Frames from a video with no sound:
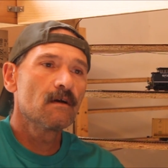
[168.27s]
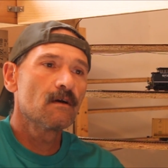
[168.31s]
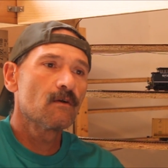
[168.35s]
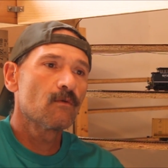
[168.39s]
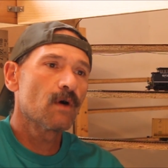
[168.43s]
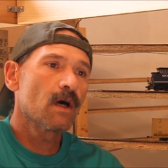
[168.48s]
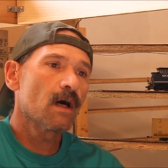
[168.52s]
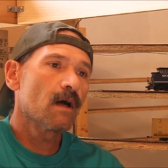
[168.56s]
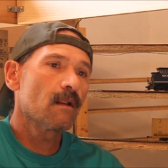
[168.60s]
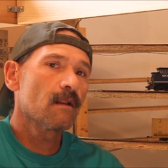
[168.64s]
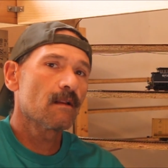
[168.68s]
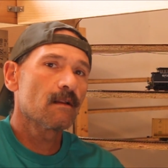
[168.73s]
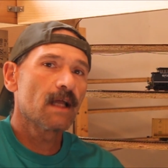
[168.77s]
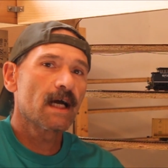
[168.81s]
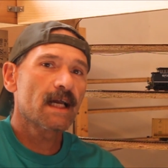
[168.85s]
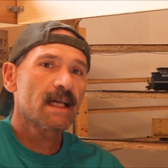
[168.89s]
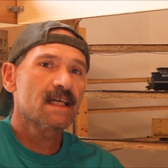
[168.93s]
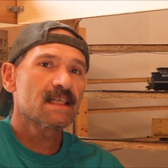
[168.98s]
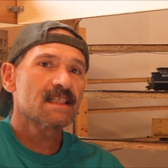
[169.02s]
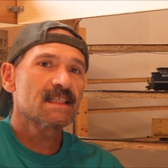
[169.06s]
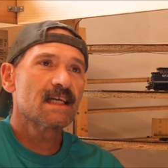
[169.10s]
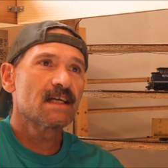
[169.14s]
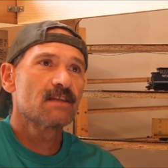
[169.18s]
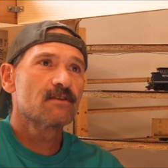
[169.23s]
Well, like
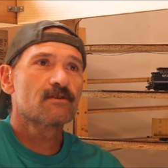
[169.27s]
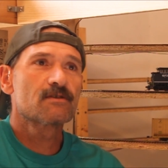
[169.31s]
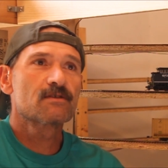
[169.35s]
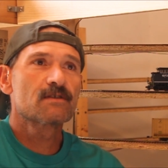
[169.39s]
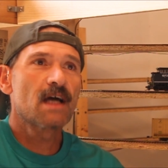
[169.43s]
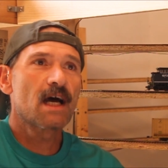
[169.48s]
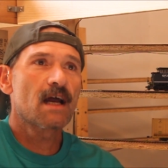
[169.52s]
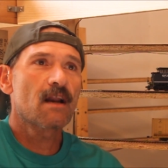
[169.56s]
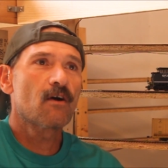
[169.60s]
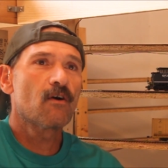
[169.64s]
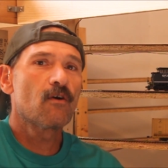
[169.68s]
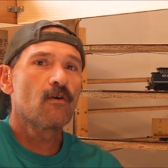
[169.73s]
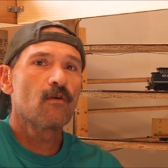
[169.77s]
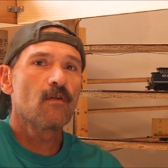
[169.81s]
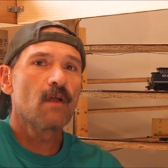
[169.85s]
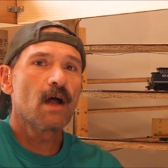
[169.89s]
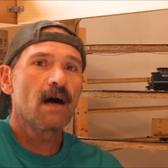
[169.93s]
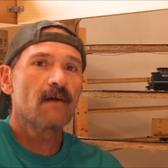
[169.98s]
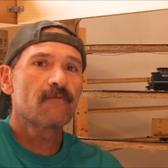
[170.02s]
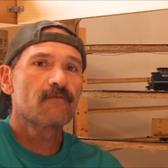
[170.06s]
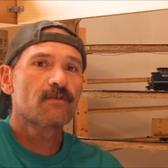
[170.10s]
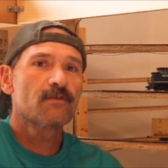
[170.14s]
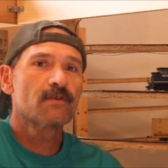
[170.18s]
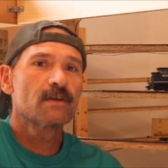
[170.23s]
I said, there's not a whole
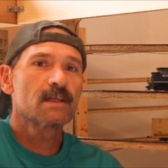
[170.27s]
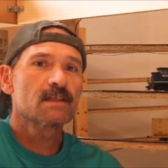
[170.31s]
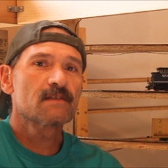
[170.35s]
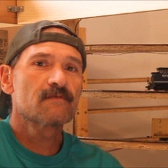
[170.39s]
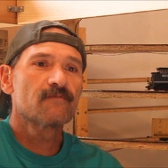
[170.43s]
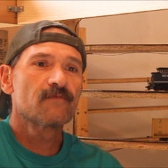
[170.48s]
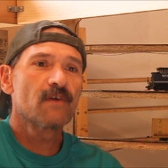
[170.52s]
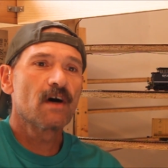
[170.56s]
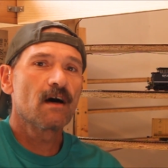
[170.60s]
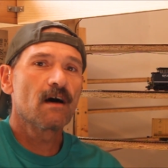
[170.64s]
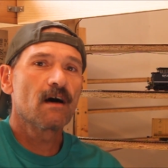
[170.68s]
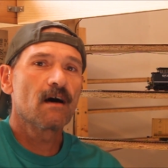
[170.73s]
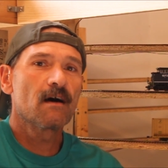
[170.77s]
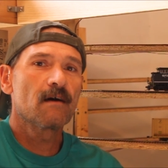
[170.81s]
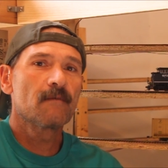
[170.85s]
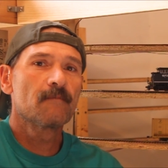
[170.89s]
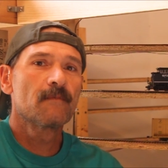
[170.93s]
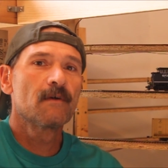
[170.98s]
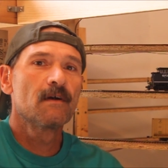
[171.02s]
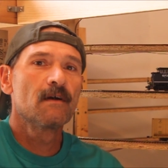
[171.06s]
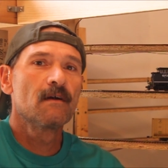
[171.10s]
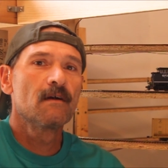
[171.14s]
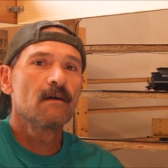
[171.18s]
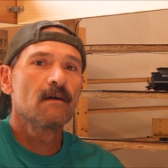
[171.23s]
lot for this uh,
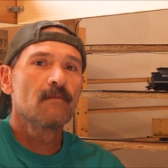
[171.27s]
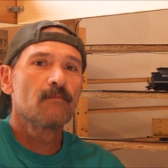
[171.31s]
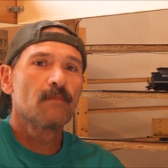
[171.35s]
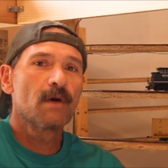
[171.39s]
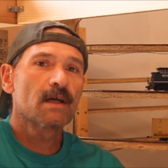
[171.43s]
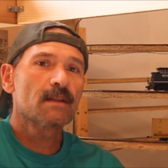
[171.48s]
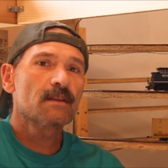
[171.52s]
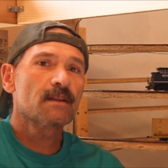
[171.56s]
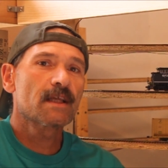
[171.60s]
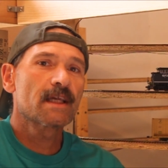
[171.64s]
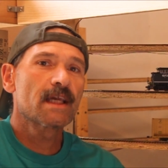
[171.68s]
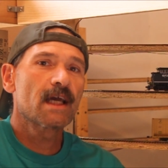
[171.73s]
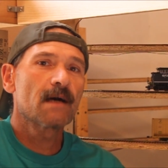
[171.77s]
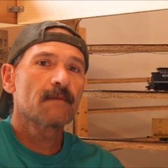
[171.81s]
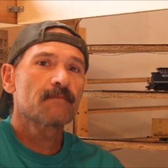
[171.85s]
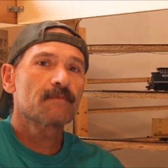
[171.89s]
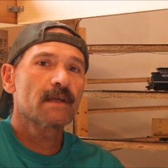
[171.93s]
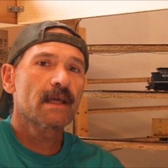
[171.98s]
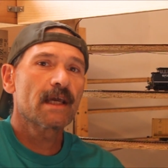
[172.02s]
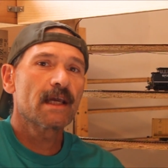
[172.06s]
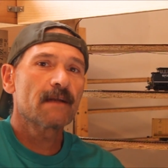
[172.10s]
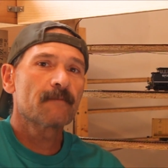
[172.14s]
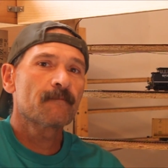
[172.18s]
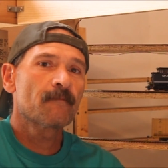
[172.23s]
monthly
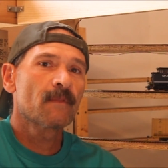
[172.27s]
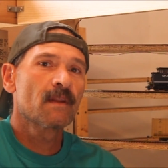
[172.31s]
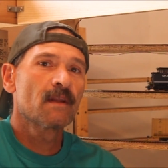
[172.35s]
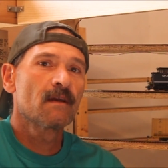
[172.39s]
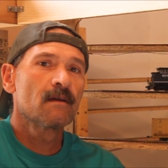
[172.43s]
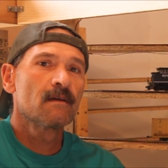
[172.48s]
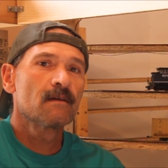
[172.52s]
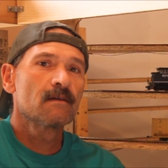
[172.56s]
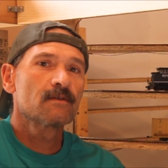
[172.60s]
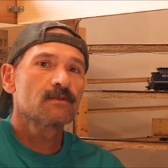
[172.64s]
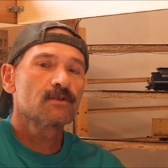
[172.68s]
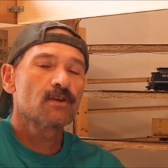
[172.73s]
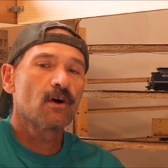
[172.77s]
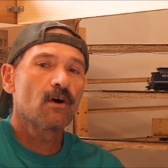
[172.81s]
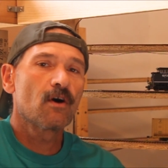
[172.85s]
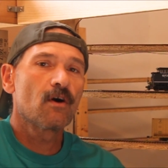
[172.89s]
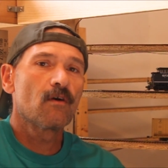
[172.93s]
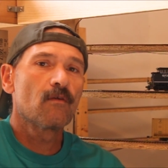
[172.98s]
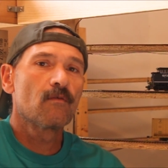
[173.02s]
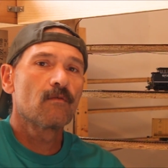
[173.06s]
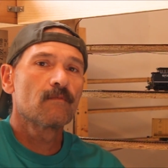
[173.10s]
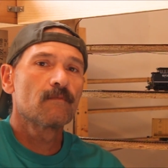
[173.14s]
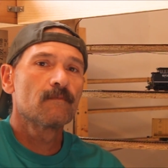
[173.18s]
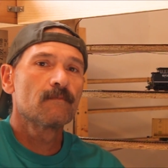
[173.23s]
update.
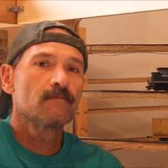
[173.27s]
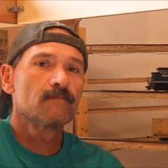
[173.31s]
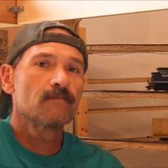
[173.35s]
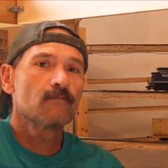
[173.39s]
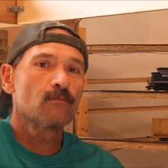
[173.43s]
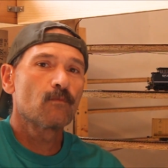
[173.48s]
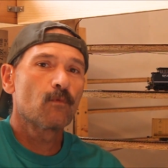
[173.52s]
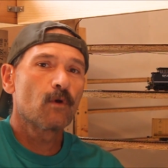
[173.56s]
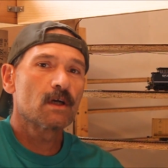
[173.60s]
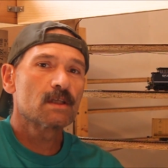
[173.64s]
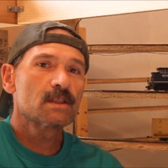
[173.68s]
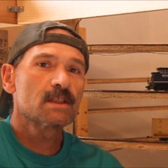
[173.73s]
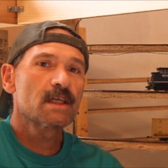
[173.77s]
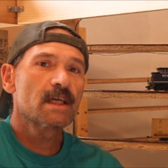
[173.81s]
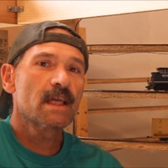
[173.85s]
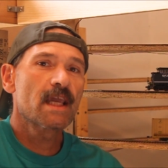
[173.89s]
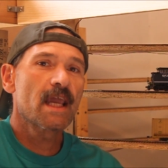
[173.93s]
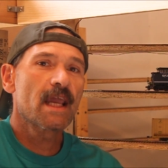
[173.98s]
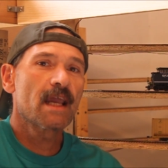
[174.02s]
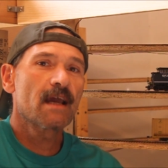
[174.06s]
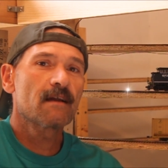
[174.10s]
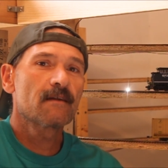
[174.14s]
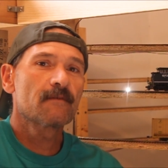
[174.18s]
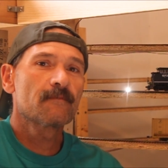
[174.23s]
So once
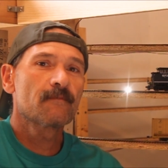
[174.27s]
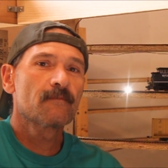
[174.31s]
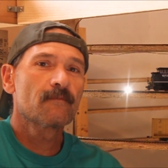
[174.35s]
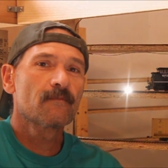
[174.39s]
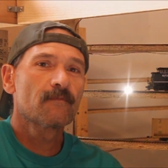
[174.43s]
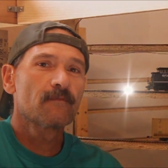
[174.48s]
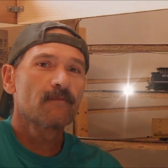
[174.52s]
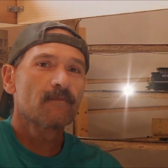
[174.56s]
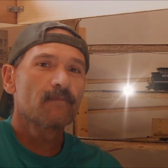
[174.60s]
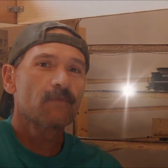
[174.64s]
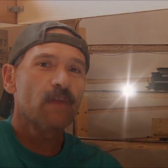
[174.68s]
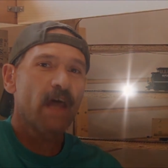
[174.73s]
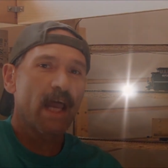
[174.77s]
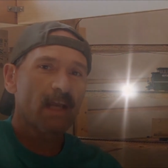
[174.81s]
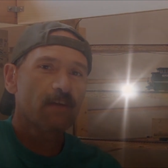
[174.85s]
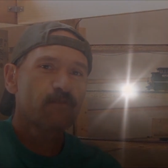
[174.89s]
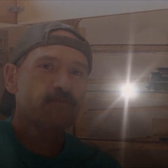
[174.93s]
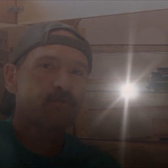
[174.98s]
again, thanks